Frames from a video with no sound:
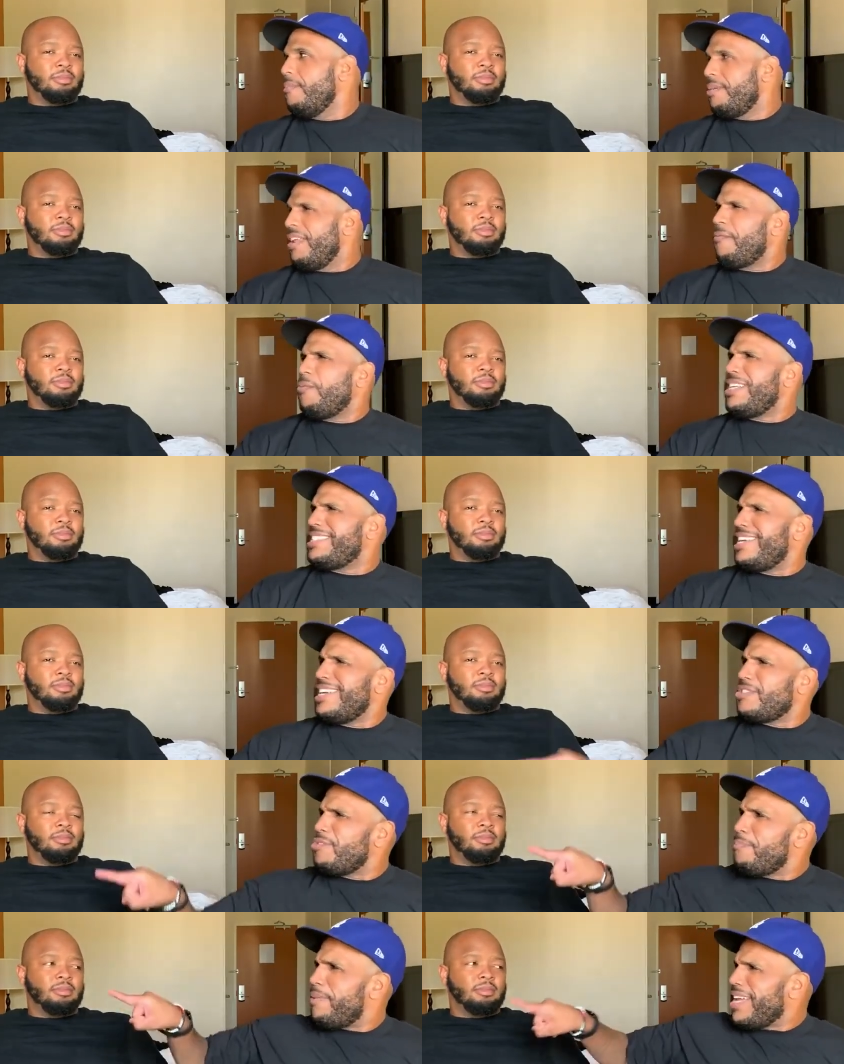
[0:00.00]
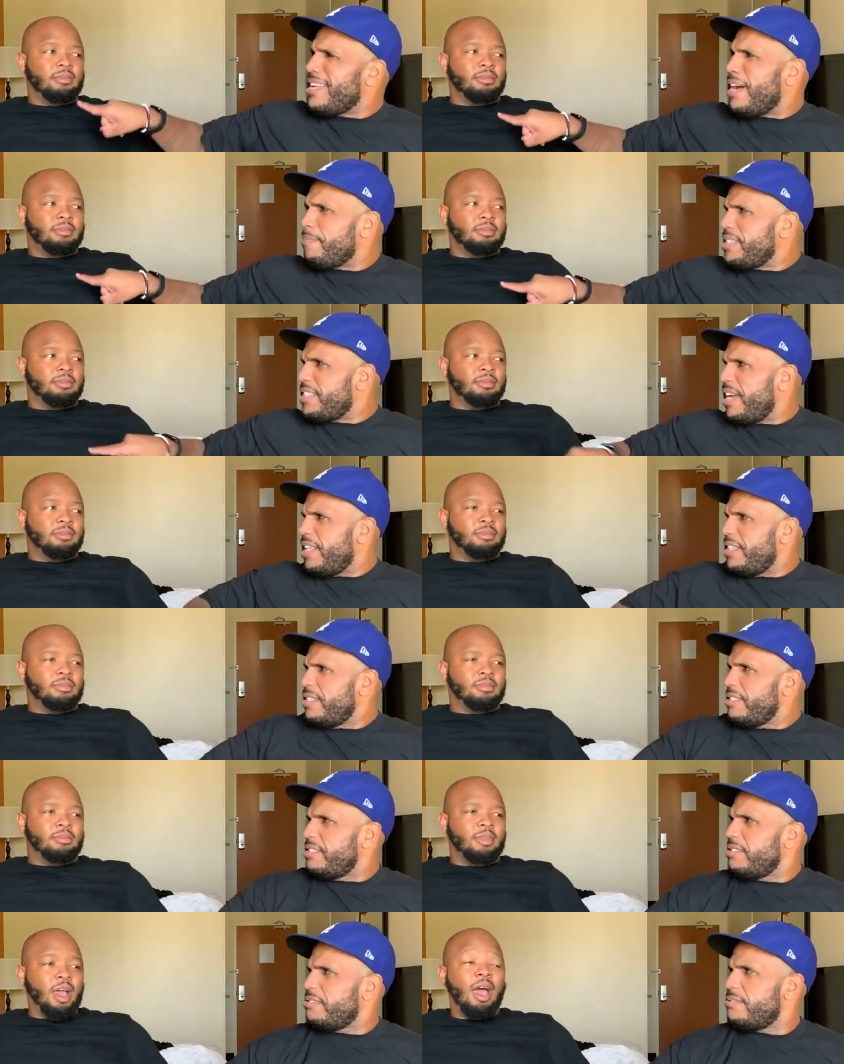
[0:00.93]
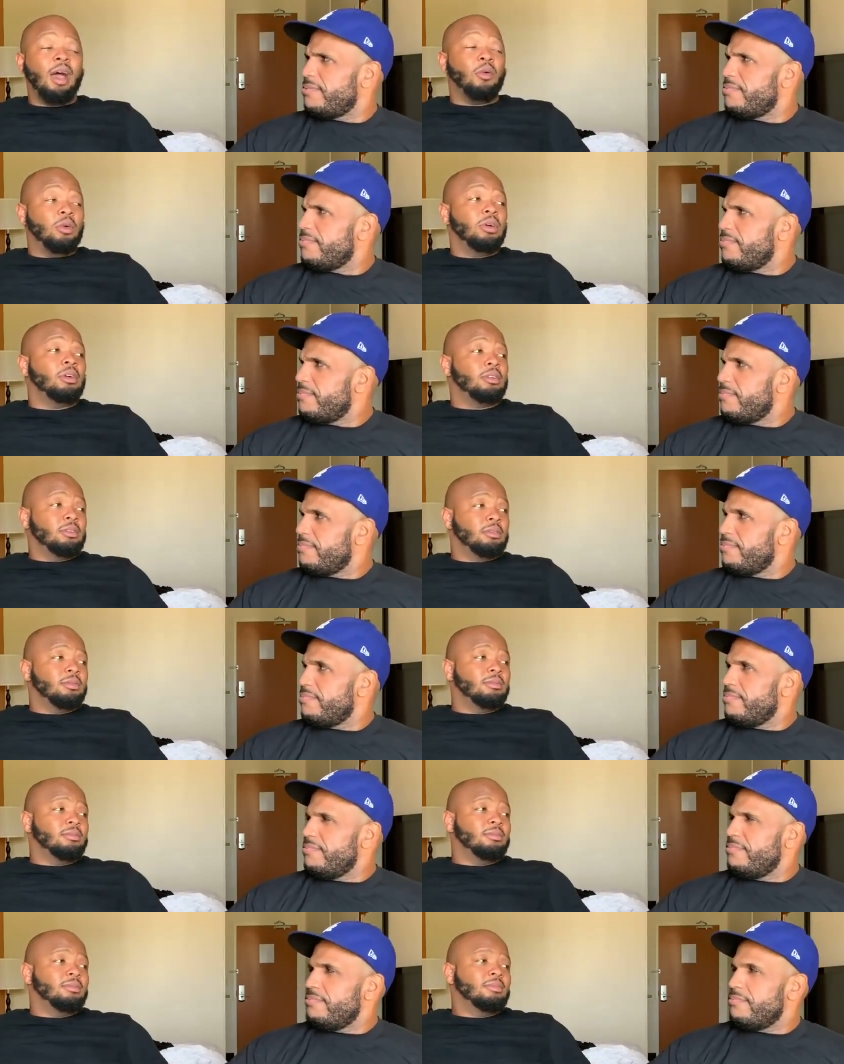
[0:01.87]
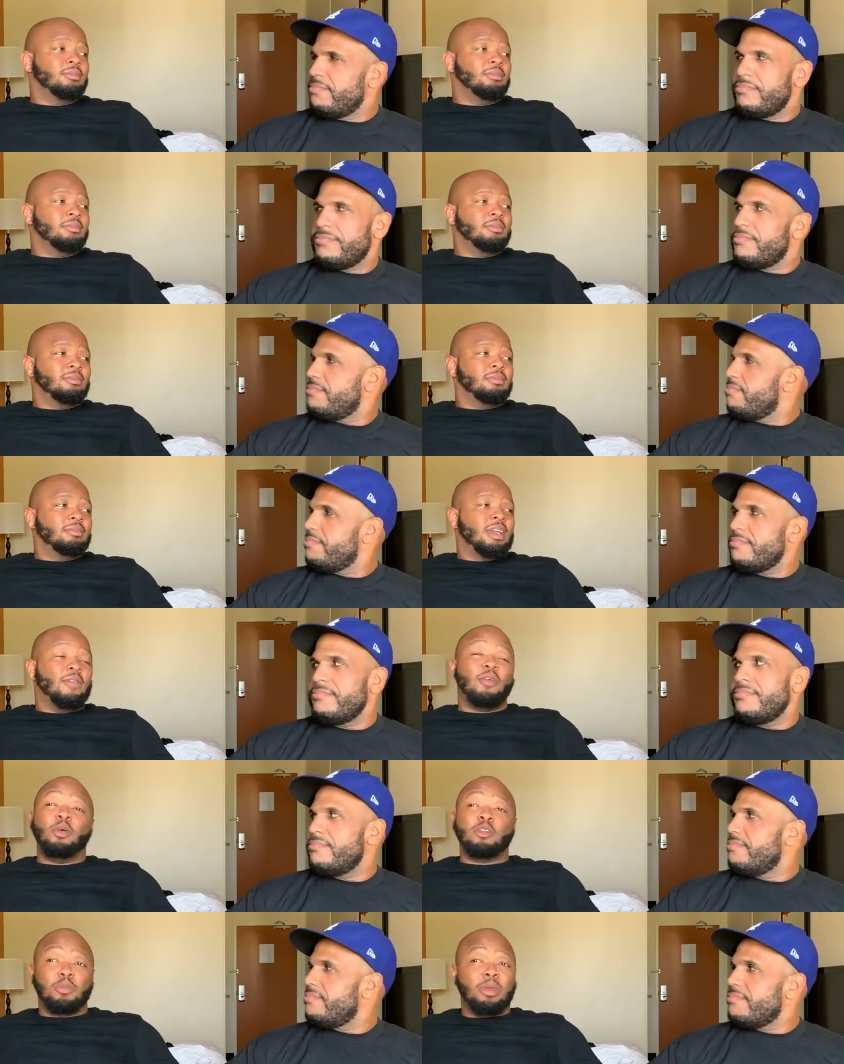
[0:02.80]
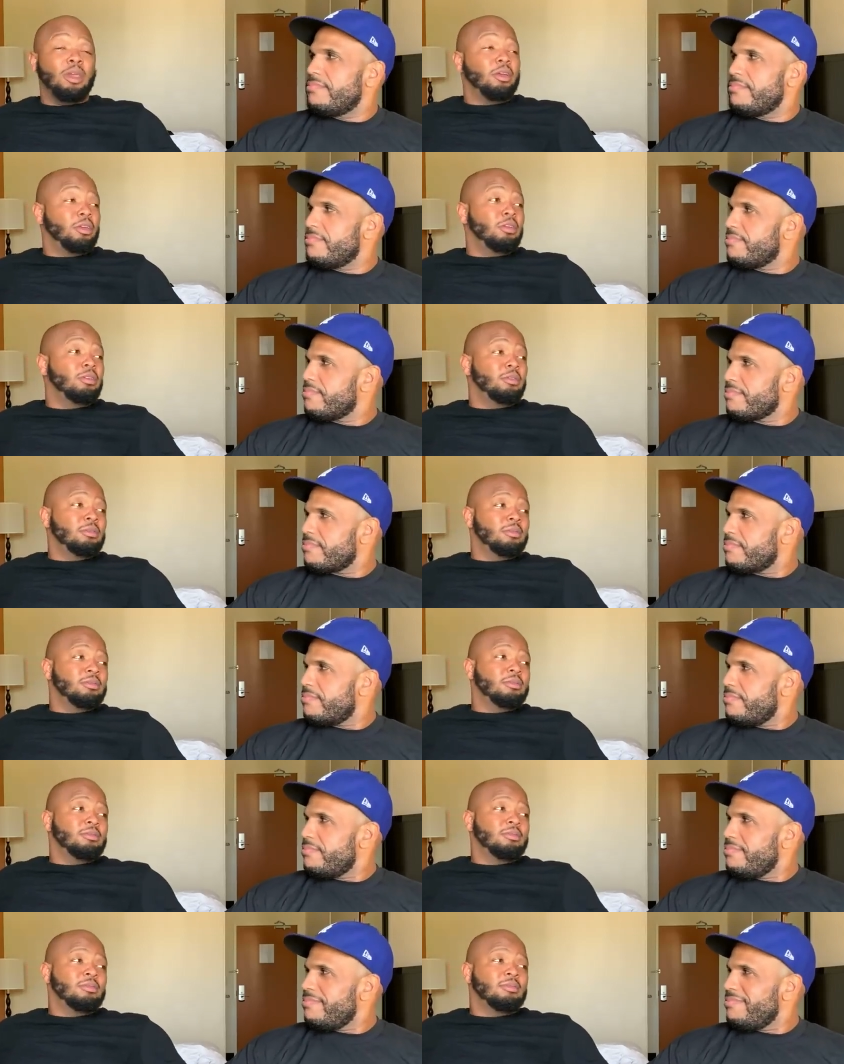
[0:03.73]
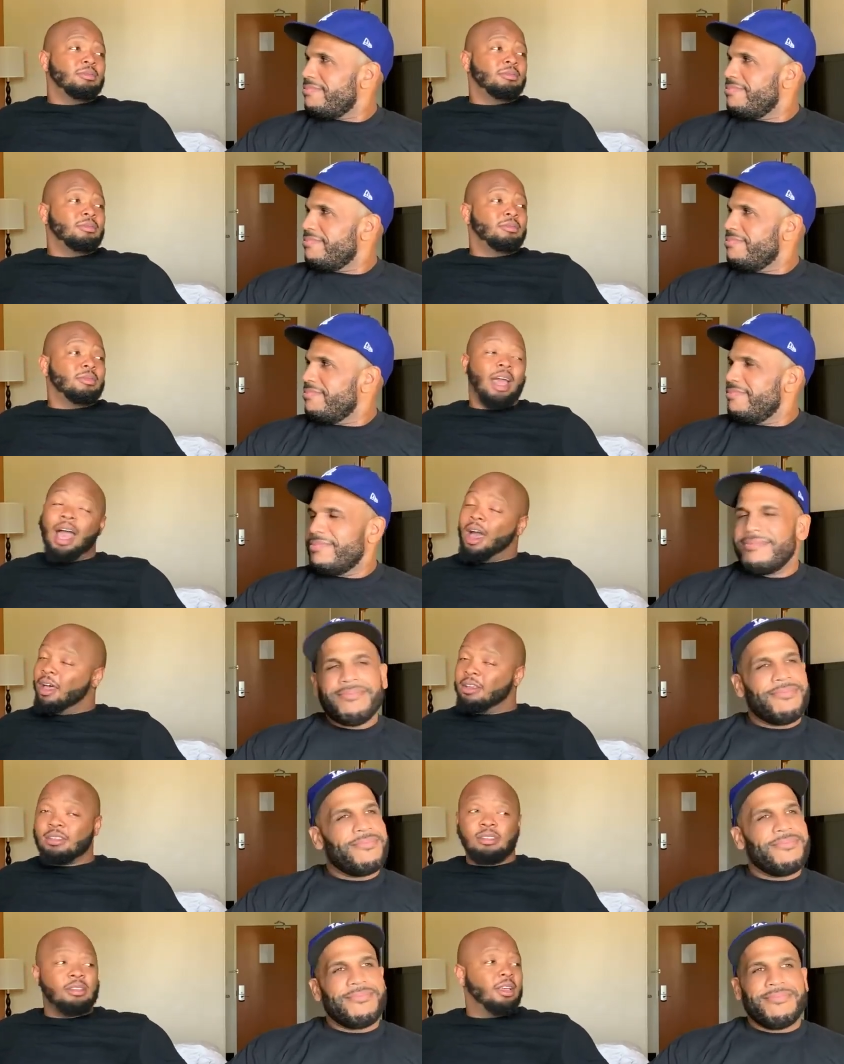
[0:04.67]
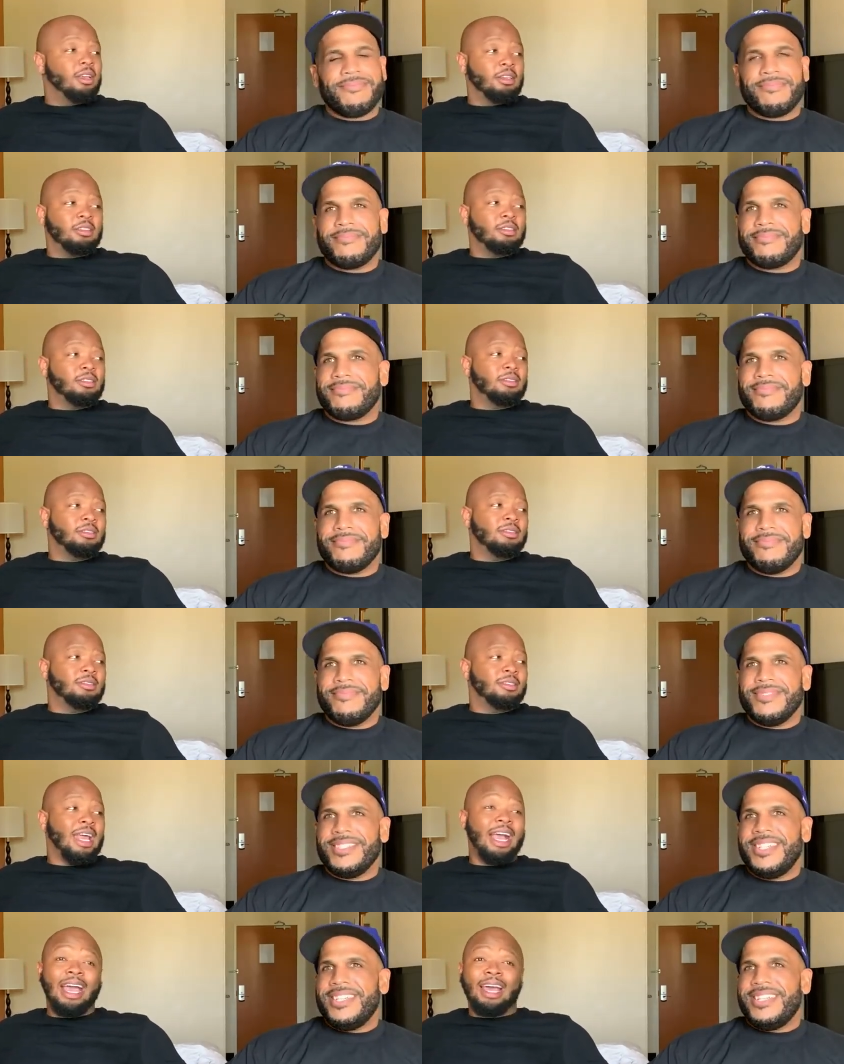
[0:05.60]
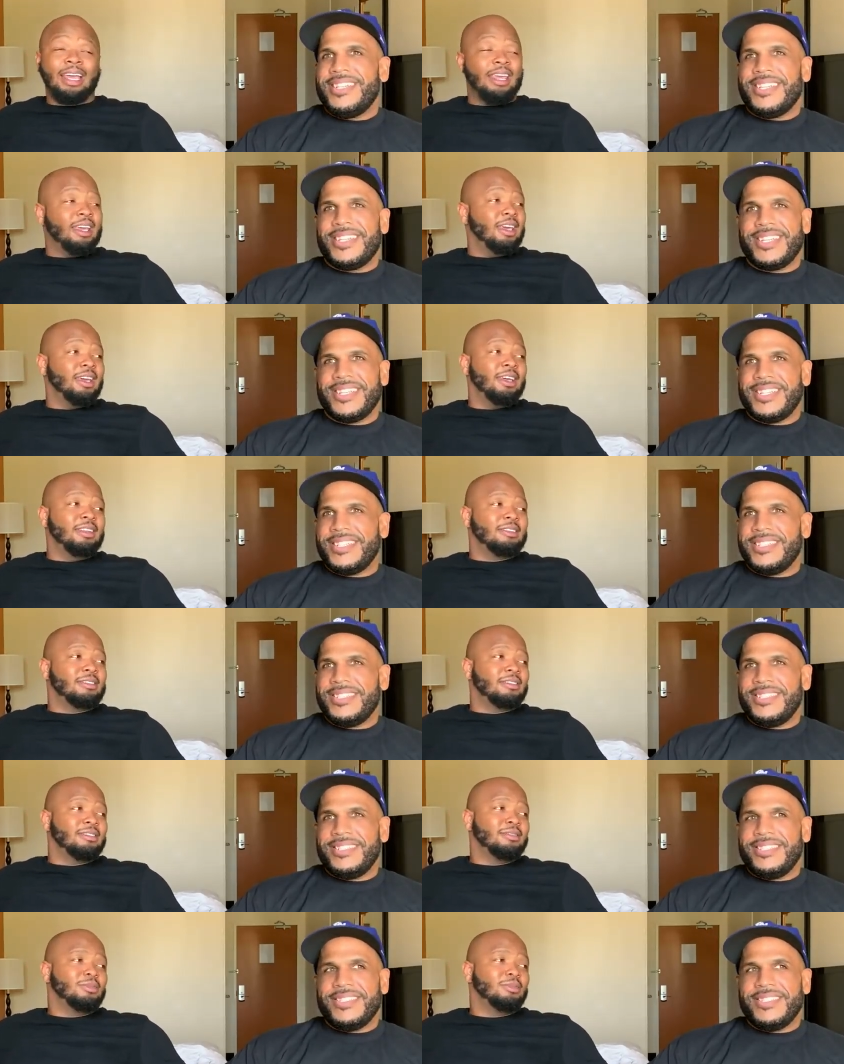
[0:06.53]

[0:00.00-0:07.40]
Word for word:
Speaker 1: But if we did, you better not be telling.
Speaker 2: No, I would. If it was me or you, I'll snitch. I got kids.